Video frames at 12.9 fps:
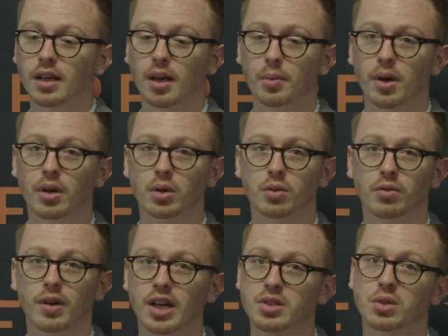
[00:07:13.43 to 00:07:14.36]
a partner called
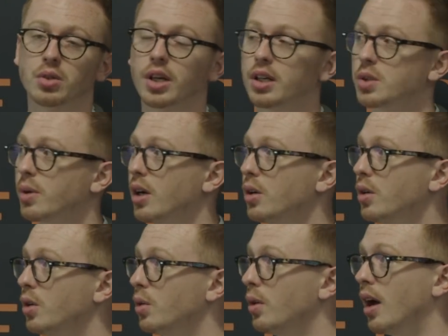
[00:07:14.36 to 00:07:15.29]
Flash Talking as well,
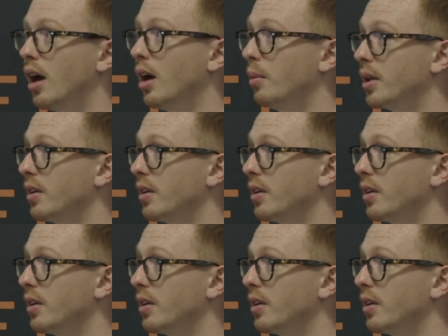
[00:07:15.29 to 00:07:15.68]
who um,